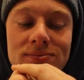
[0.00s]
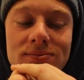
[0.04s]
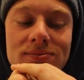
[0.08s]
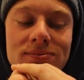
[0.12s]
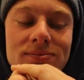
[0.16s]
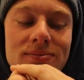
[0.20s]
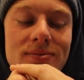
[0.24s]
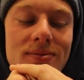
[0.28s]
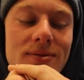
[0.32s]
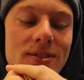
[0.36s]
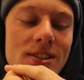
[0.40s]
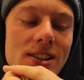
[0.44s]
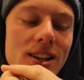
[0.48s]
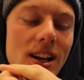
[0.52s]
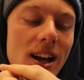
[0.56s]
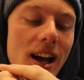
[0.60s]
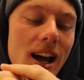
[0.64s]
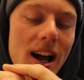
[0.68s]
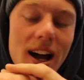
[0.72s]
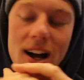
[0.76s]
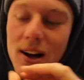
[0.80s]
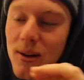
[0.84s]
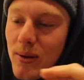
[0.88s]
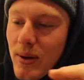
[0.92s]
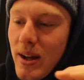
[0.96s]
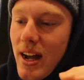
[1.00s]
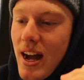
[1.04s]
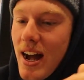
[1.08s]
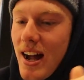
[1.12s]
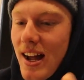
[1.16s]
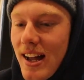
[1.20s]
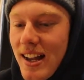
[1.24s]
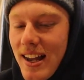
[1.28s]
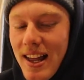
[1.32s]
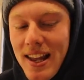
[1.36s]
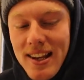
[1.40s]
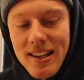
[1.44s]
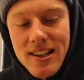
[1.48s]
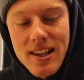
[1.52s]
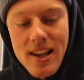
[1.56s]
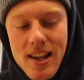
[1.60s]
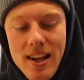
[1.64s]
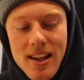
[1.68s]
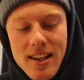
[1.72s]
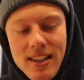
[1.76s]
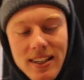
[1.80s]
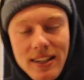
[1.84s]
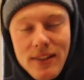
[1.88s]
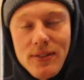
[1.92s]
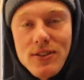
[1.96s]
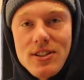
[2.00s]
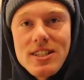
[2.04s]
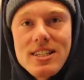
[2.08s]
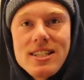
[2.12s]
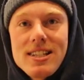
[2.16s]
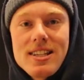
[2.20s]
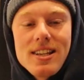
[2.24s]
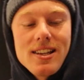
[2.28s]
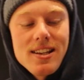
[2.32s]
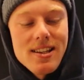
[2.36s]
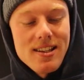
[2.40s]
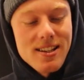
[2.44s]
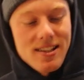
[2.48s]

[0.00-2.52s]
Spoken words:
We are at Livid's